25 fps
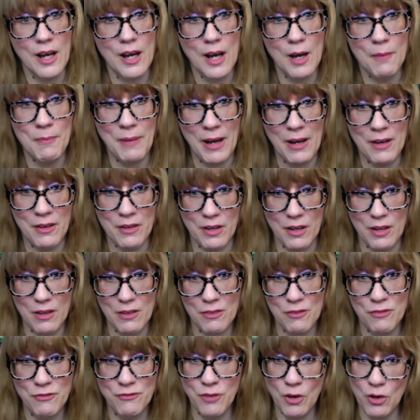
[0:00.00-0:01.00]
about
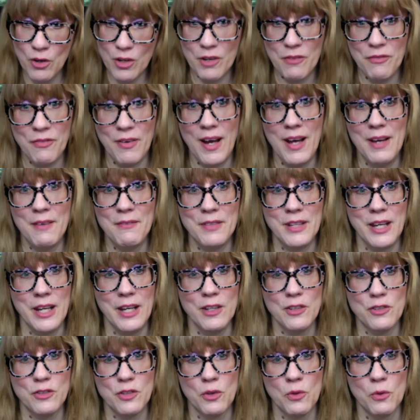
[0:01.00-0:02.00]
4 to 5
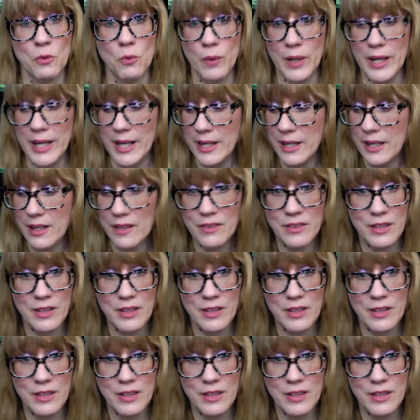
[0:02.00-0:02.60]
days a week.